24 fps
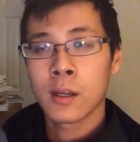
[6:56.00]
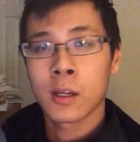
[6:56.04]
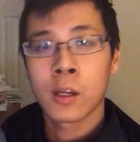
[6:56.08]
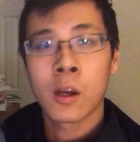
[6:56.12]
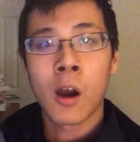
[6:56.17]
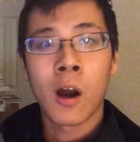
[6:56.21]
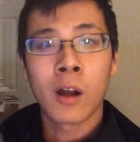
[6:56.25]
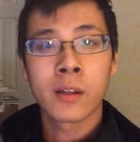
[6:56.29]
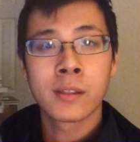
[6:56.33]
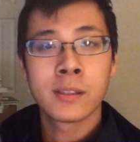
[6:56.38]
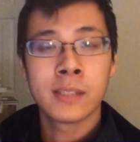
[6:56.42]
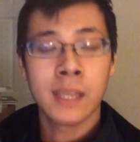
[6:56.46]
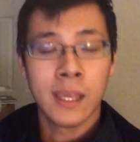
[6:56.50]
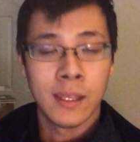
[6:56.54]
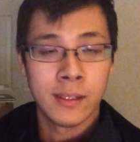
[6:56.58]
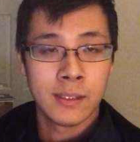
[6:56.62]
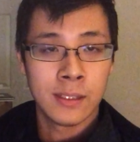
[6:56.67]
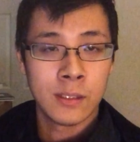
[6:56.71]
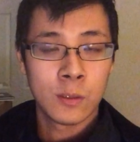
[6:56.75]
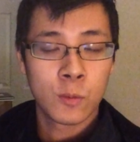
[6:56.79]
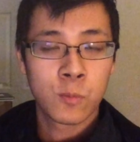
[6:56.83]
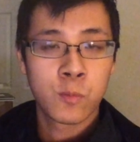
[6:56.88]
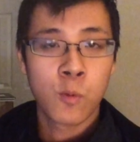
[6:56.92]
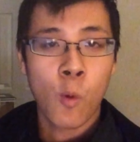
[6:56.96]

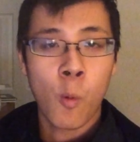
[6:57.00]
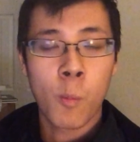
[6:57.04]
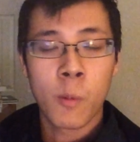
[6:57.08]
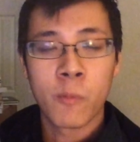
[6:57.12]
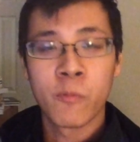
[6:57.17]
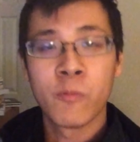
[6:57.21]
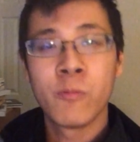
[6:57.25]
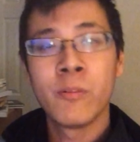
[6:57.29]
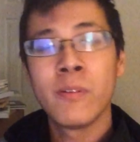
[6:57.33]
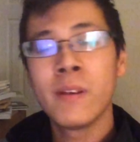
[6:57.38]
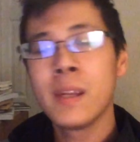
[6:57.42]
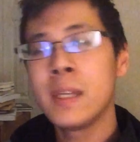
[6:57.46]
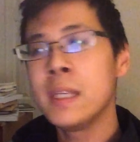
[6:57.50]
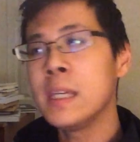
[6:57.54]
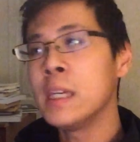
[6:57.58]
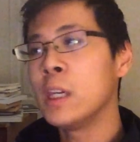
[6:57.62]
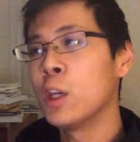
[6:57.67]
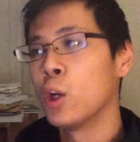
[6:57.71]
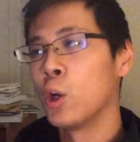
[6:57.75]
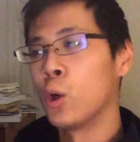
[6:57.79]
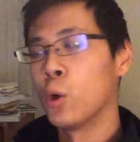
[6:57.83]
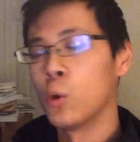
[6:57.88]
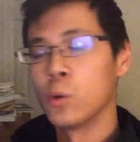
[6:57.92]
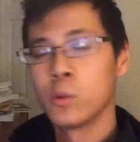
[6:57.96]
content in the form of
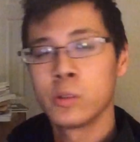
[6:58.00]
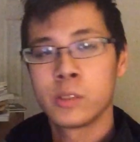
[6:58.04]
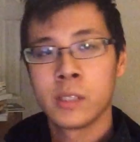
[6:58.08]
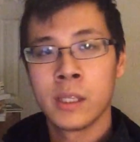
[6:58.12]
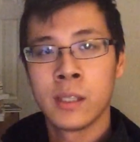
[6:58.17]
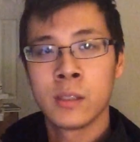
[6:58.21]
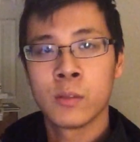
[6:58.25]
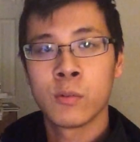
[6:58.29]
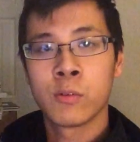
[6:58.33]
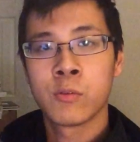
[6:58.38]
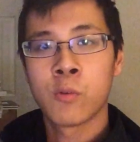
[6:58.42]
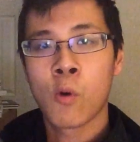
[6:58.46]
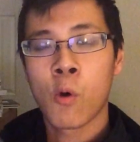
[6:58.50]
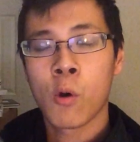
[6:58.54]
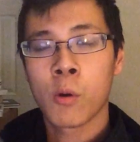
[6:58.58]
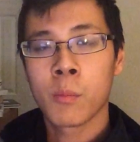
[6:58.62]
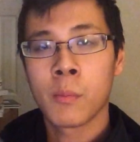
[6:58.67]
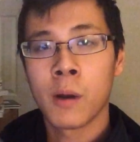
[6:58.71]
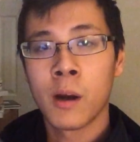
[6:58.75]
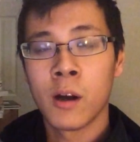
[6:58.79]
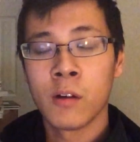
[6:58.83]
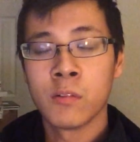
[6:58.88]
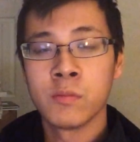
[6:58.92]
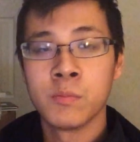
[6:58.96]
videos, in the
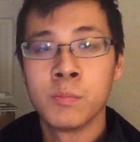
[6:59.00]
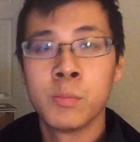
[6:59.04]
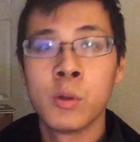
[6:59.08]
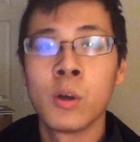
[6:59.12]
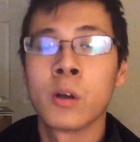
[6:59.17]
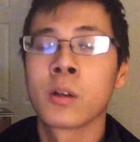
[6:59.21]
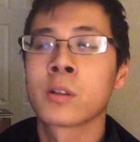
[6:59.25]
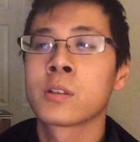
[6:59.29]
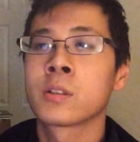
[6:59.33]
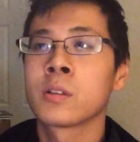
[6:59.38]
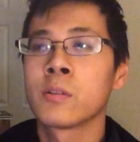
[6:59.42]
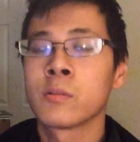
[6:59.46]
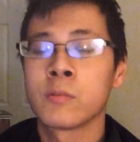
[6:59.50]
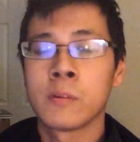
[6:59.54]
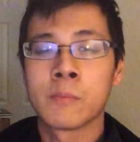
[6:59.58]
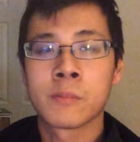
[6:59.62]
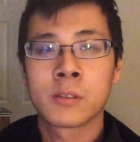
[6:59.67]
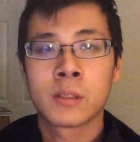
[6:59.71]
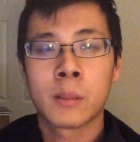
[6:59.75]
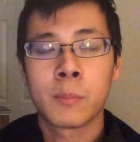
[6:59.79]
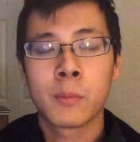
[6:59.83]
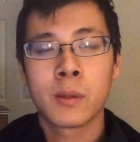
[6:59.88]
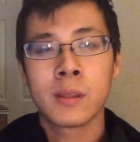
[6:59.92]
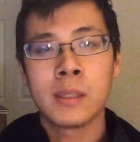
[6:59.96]
form of books from
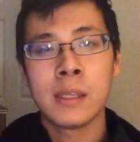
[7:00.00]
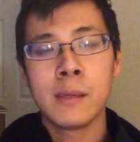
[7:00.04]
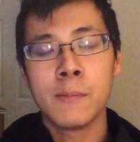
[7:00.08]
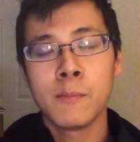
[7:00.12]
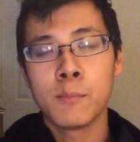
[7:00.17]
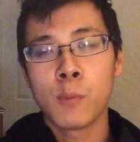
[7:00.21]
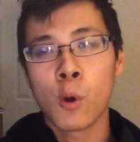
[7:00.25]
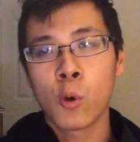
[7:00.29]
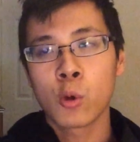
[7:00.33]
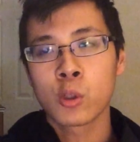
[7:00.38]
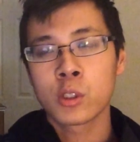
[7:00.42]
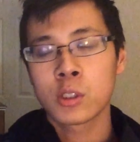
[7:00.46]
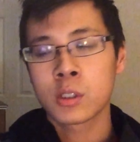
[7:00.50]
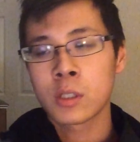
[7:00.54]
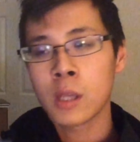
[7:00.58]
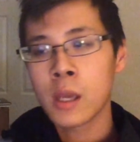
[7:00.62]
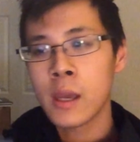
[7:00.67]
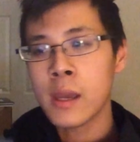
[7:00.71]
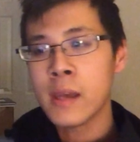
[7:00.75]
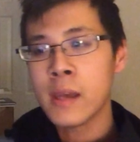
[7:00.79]
some of the most